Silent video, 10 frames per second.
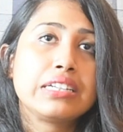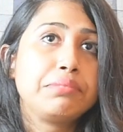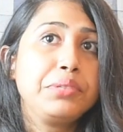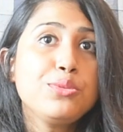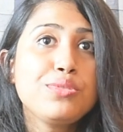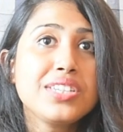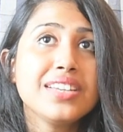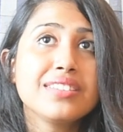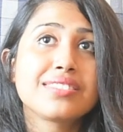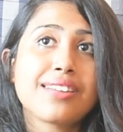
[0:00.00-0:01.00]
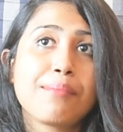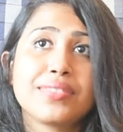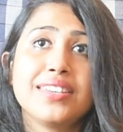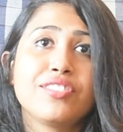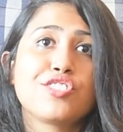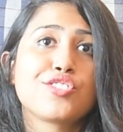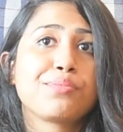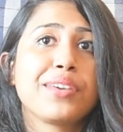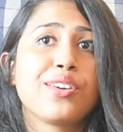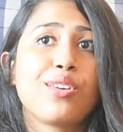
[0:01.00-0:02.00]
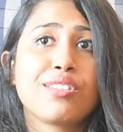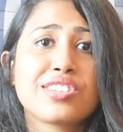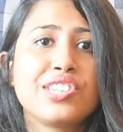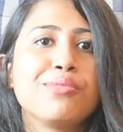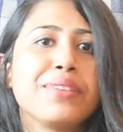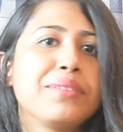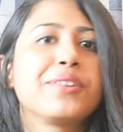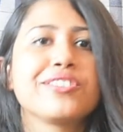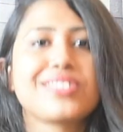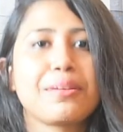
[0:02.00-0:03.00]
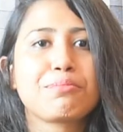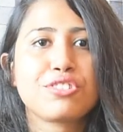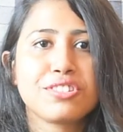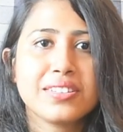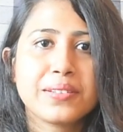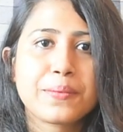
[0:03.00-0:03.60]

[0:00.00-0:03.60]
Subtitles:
Beauty is something which is beyond human perception.